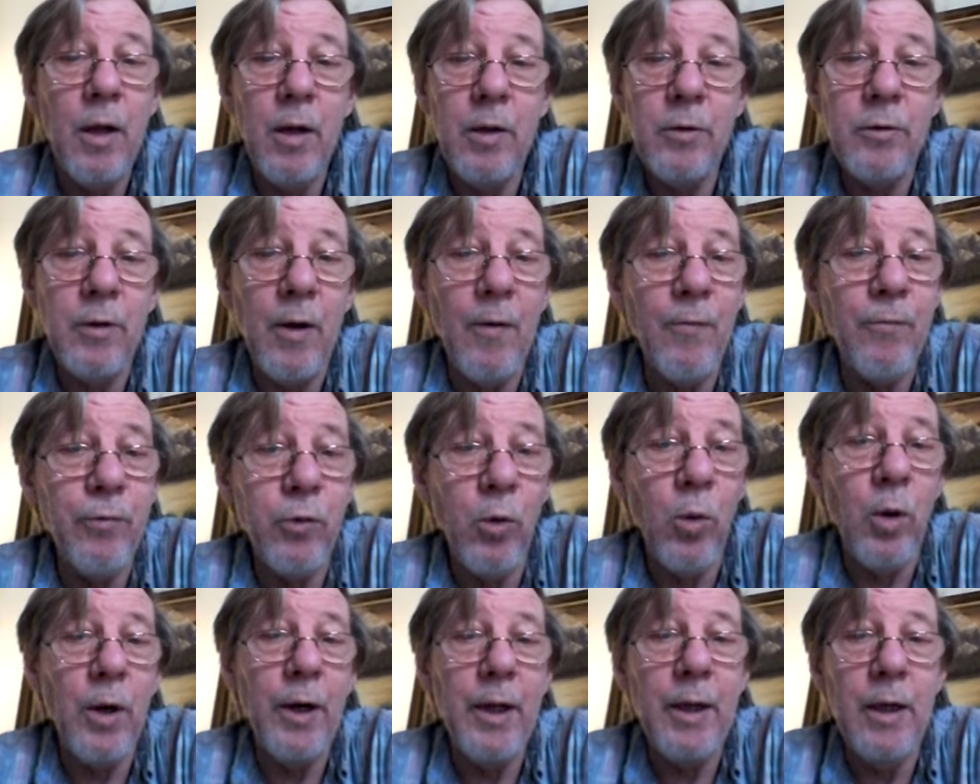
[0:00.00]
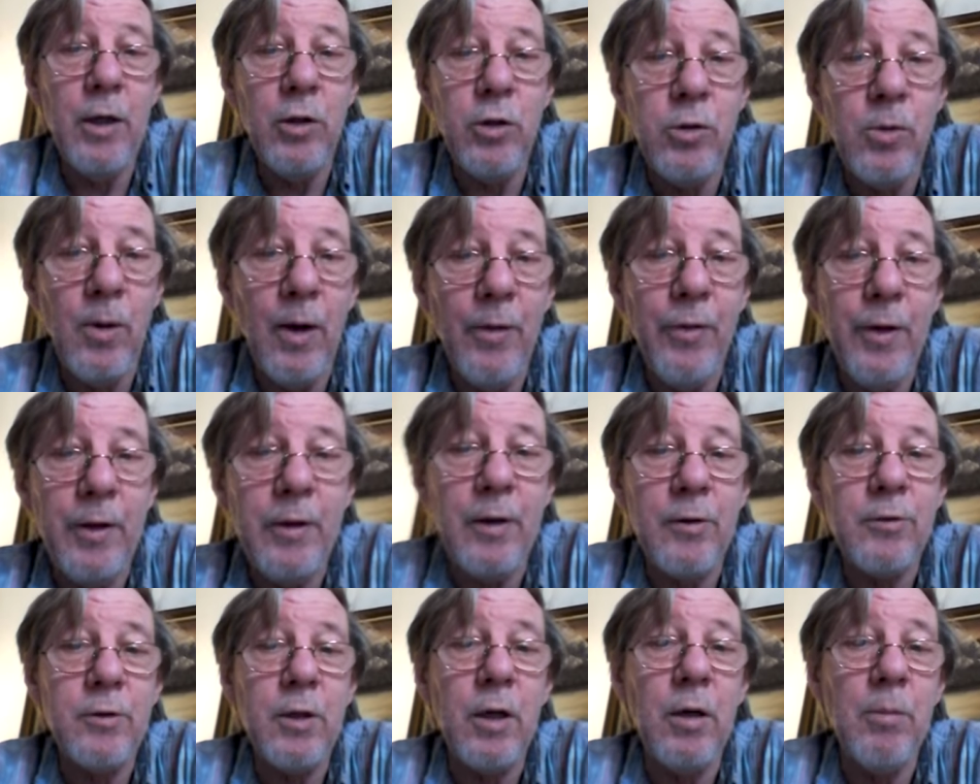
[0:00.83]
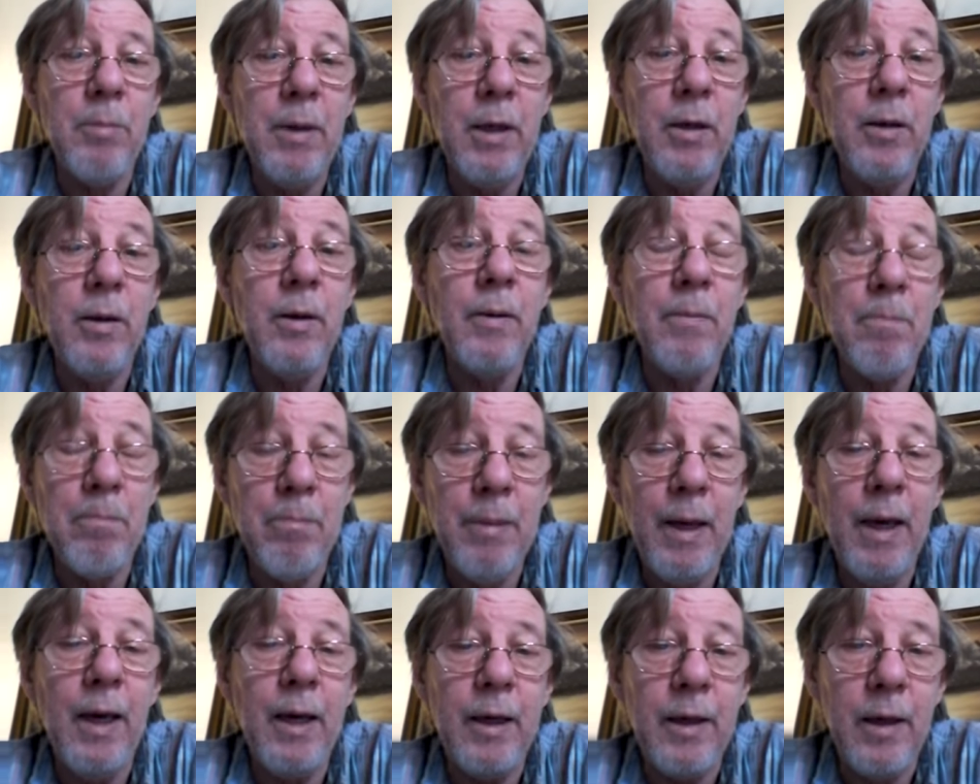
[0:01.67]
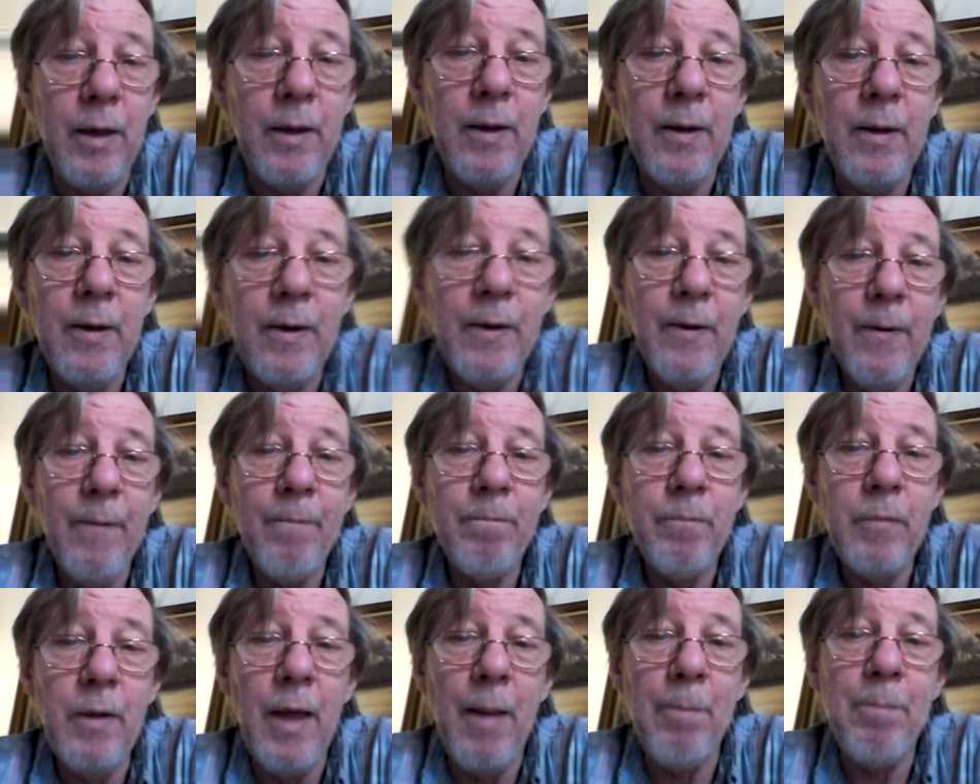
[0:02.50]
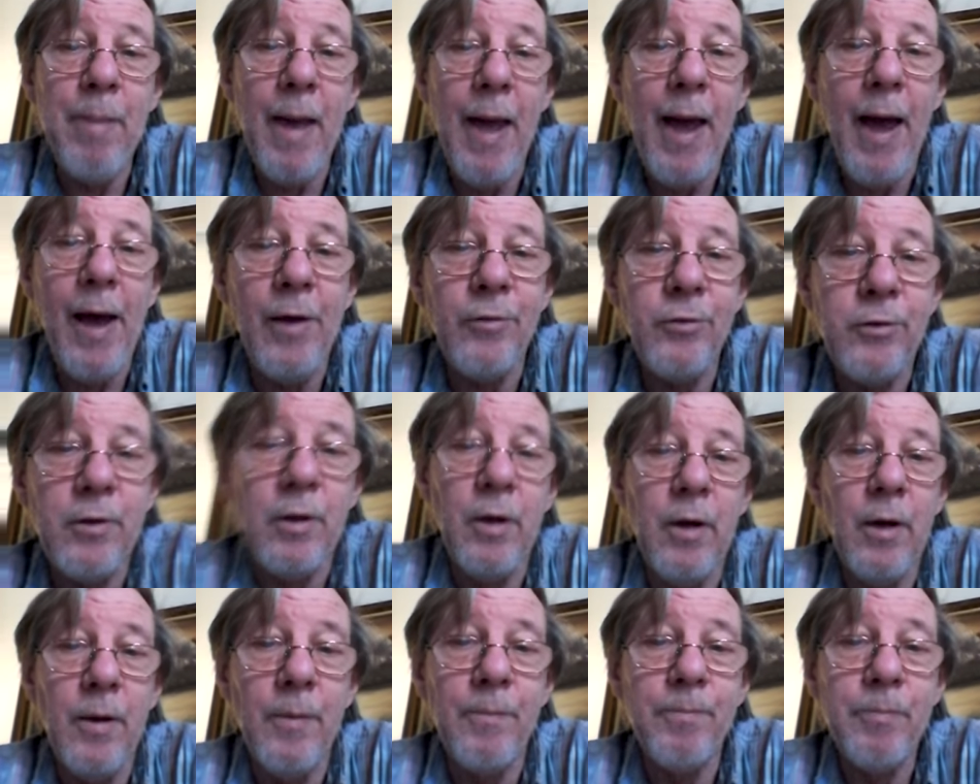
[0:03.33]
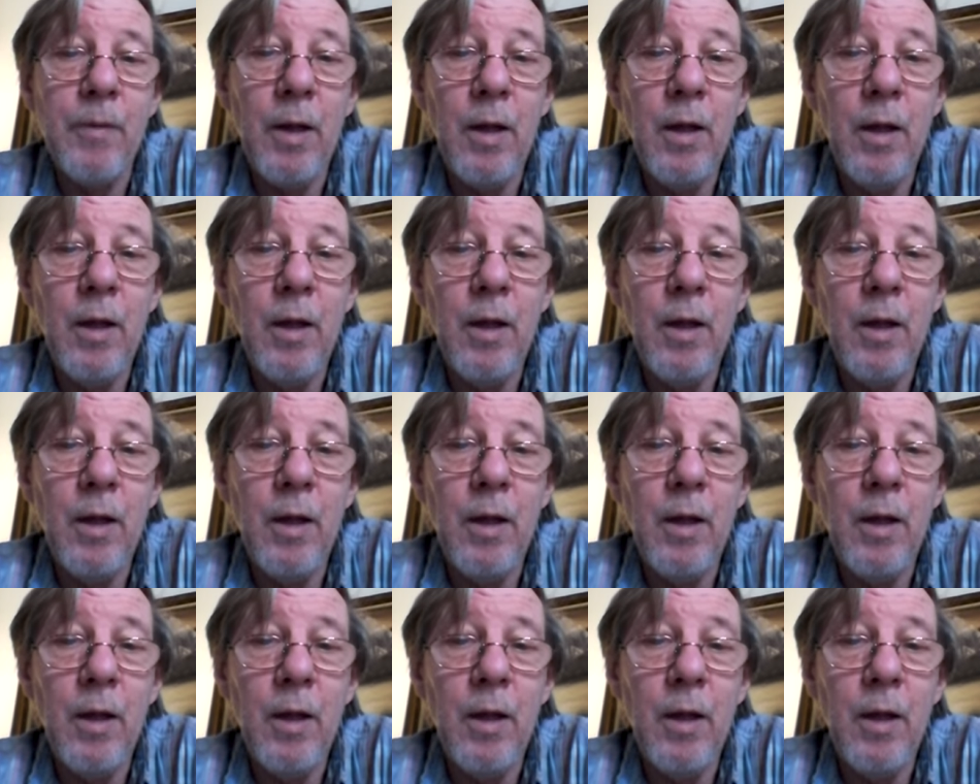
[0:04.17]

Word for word: There's a Florida issue I think that's going to be big that passed uh,